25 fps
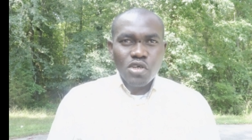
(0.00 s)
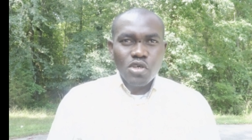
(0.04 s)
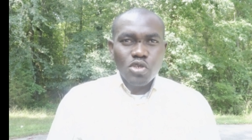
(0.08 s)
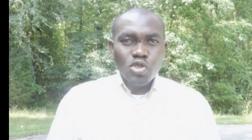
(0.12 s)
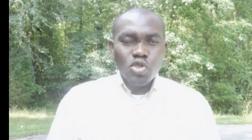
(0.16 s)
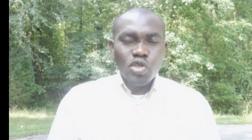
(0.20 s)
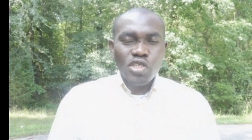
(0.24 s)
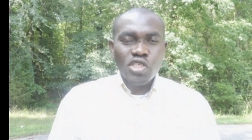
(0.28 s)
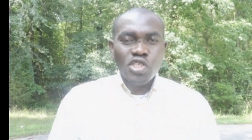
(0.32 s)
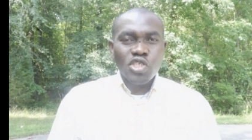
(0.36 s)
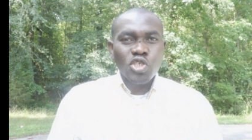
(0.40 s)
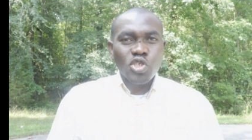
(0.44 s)

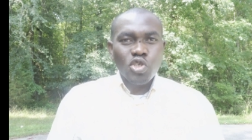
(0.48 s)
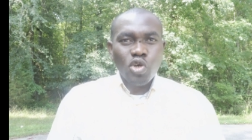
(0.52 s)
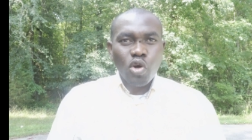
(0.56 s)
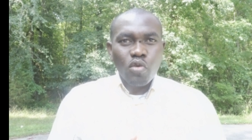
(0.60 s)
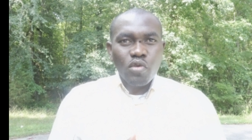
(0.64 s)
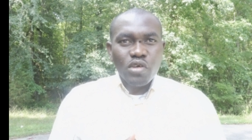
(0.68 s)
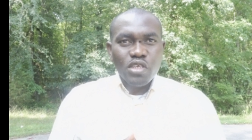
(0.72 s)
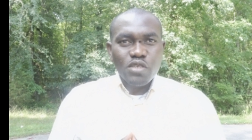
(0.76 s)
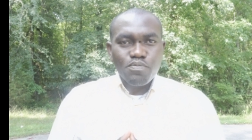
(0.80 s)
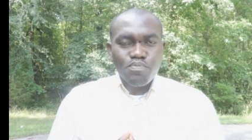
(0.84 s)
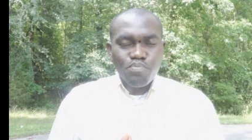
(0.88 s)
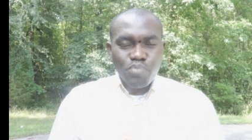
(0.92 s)
So it is
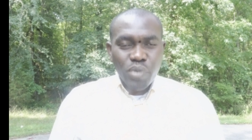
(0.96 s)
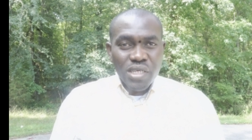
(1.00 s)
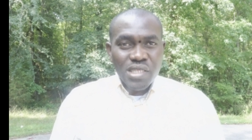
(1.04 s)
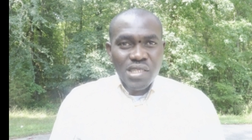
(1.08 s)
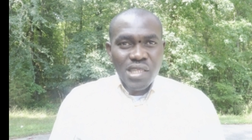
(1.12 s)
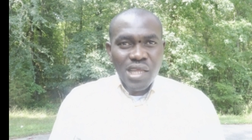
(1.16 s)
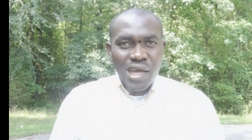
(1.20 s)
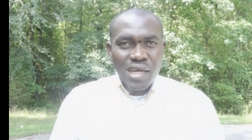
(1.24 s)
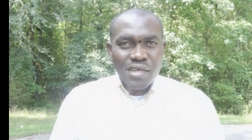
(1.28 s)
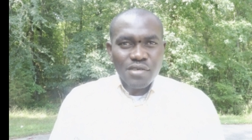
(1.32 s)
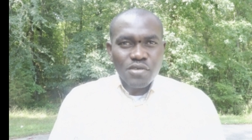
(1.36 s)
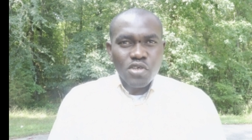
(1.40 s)
always
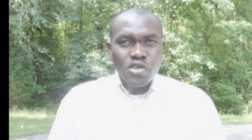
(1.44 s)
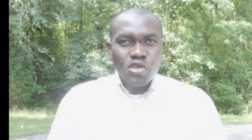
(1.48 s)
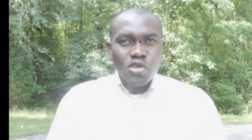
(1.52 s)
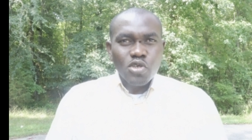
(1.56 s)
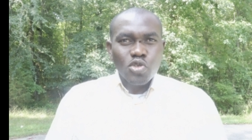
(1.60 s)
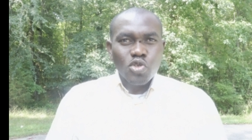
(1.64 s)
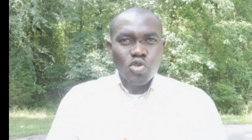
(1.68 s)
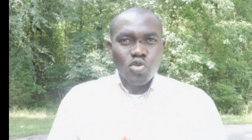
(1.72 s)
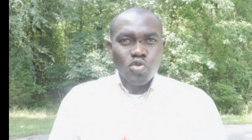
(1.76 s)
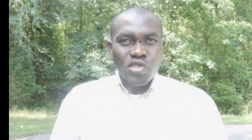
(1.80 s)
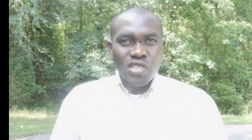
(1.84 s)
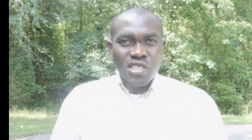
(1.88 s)
better
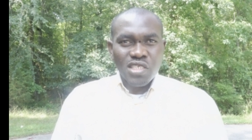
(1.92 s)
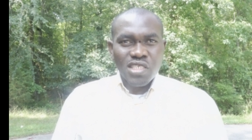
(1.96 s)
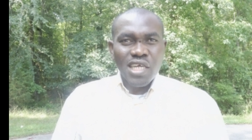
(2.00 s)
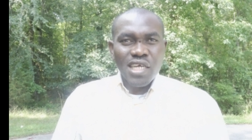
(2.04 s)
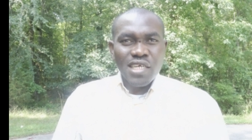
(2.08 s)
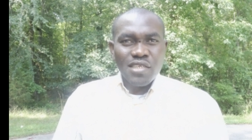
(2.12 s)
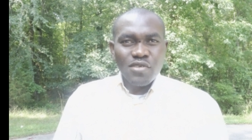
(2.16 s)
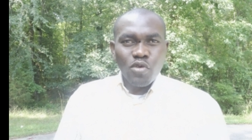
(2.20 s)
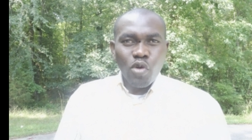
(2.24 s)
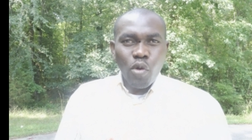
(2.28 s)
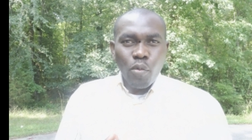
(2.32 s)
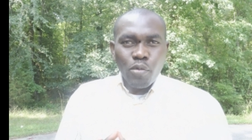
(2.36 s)

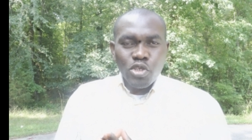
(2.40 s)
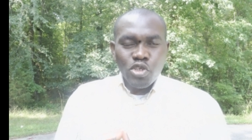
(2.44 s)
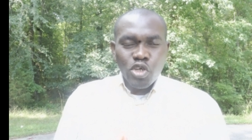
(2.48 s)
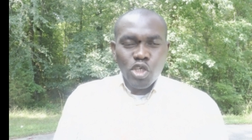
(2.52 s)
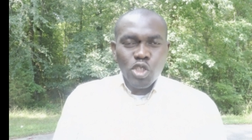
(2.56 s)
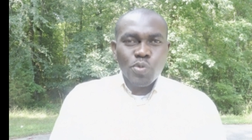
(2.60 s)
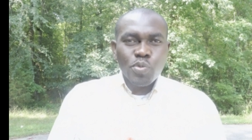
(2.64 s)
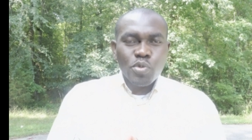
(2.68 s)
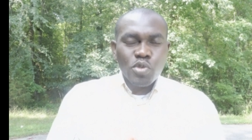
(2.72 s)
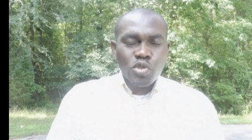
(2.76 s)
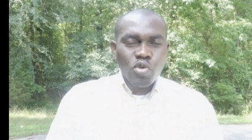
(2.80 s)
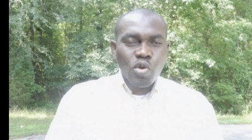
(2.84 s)
to
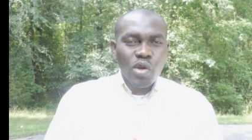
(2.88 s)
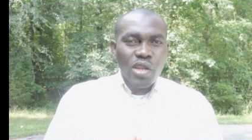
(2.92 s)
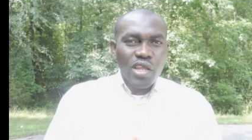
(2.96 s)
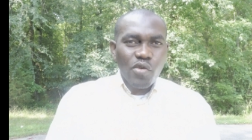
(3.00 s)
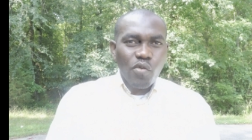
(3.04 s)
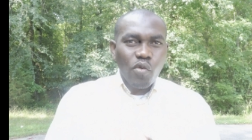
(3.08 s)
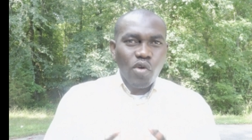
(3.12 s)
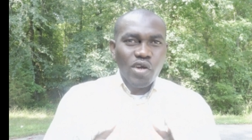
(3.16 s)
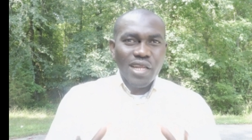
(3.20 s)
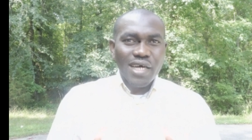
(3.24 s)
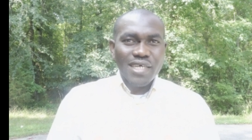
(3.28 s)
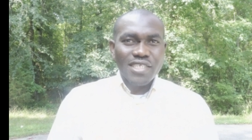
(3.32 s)
just put only
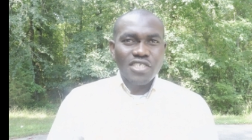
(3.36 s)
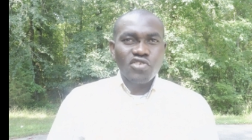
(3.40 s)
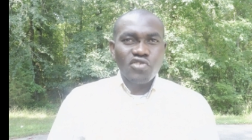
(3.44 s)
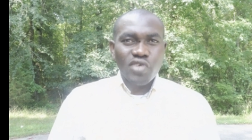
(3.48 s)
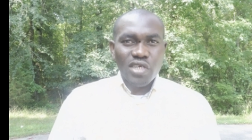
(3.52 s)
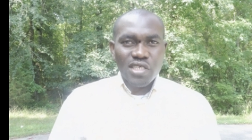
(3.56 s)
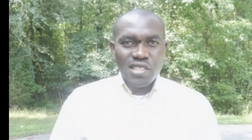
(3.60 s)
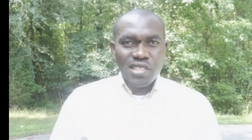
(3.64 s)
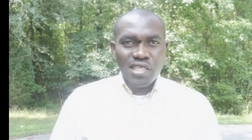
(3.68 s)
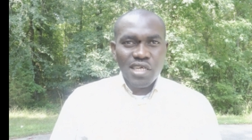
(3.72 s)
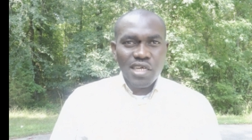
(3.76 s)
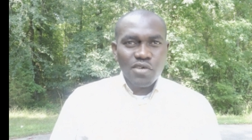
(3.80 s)
one
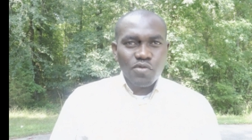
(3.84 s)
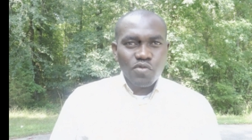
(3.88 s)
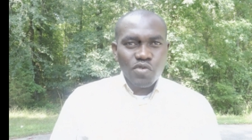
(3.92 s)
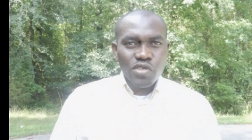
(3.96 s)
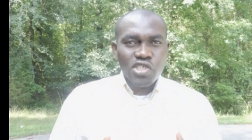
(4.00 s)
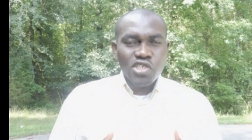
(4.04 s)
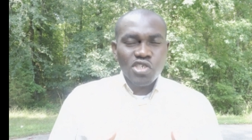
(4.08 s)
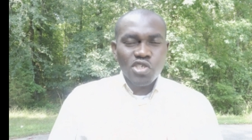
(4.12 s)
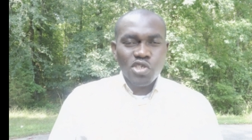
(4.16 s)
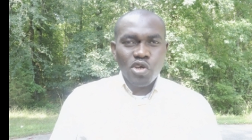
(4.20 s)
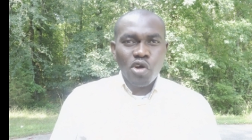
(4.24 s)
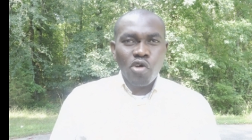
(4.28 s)
address there,
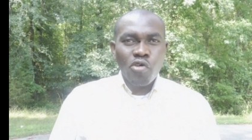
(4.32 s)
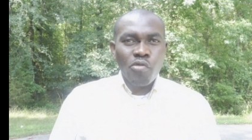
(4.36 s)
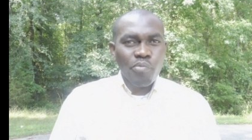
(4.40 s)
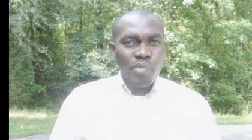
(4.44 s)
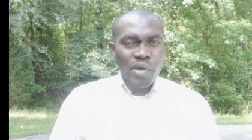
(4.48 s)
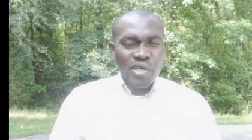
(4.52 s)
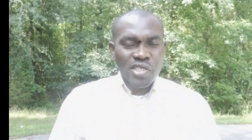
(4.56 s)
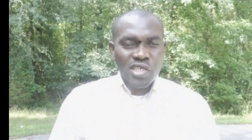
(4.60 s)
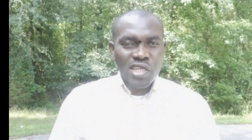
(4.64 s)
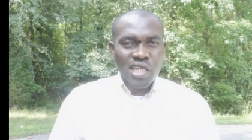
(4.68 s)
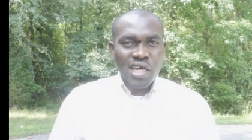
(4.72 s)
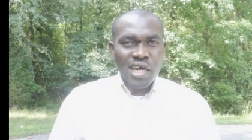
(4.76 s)
which is your own
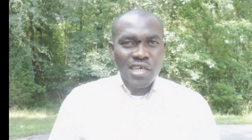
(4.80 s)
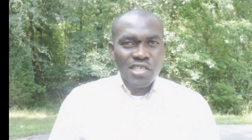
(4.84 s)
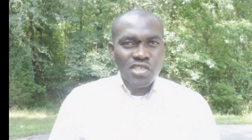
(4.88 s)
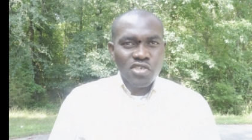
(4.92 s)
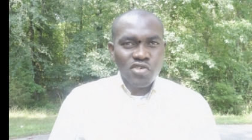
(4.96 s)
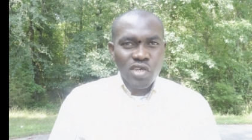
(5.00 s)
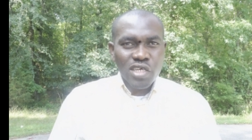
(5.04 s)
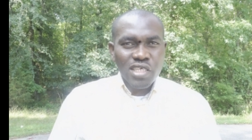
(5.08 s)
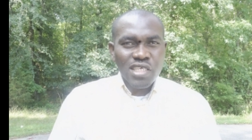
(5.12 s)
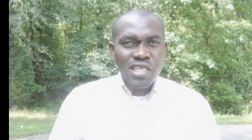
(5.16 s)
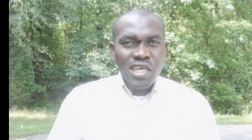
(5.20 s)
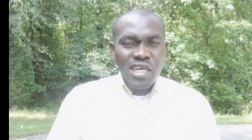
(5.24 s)
personal
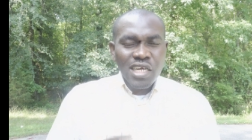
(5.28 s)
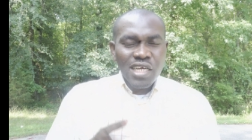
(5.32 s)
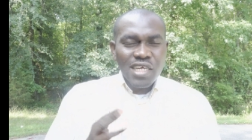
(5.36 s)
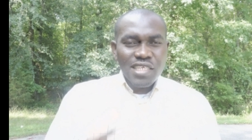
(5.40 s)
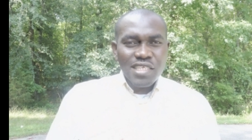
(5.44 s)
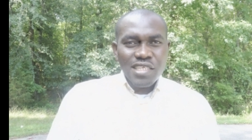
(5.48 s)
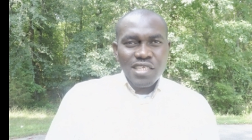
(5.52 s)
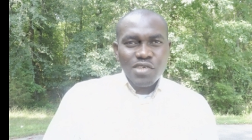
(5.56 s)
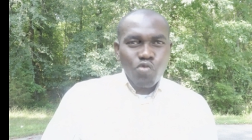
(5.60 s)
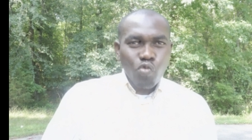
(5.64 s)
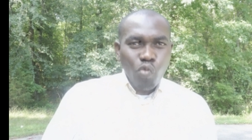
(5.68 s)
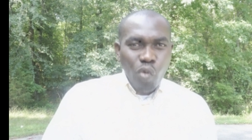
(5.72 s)
address.
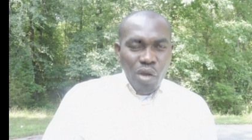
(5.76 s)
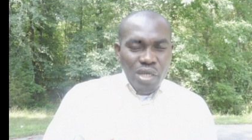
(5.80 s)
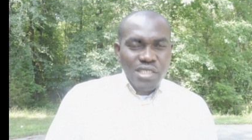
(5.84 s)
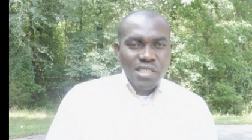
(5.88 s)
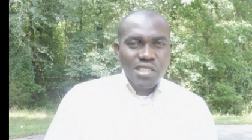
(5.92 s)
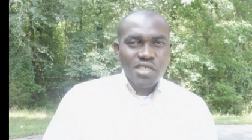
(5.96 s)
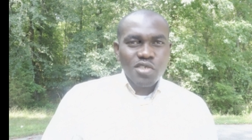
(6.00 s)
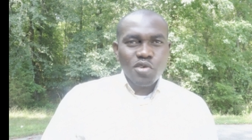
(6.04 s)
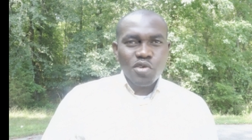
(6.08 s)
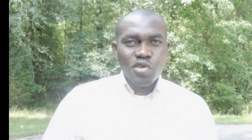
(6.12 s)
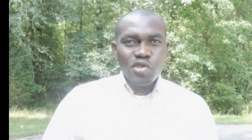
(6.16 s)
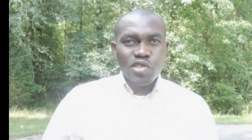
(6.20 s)
WES
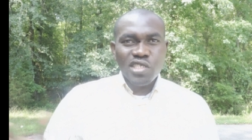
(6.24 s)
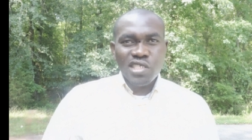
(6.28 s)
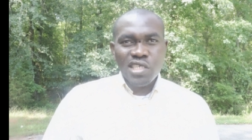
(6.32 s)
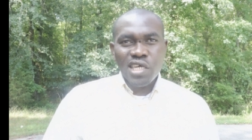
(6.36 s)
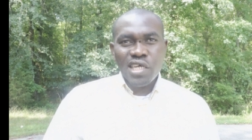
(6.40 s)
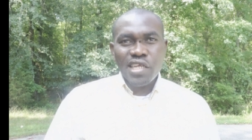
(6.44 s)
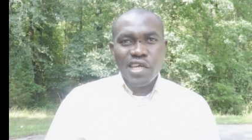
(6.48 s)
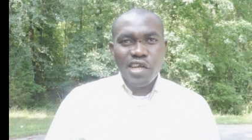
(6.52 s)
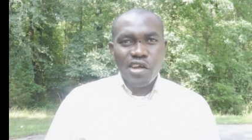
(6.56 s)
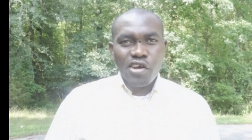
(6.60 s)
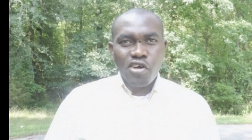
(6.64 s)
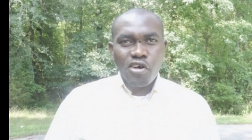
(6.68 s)
is going to
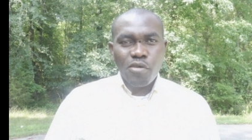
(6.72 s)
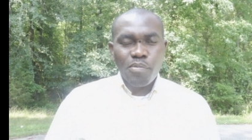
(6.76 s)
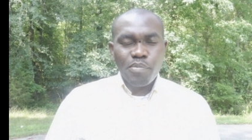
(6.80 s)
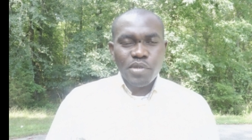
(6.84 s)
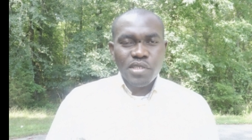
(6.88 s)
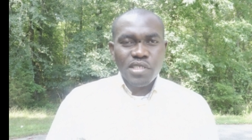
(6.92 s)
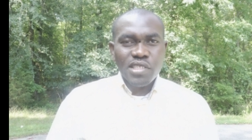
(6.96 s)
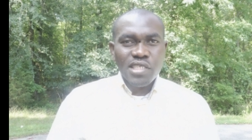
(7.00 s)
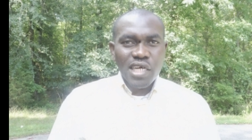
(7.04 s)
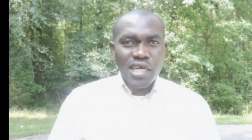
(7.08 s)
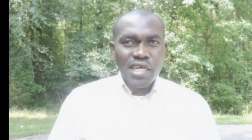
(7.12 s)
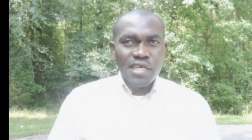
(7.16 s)
send a copy
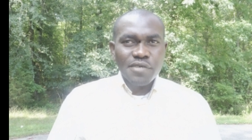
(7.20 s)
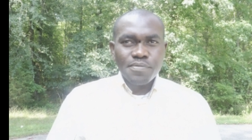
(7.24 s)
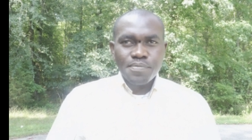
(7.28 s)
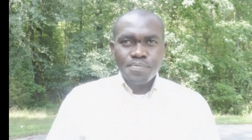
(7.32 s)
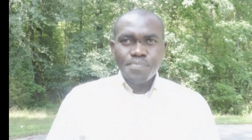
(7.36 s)
there.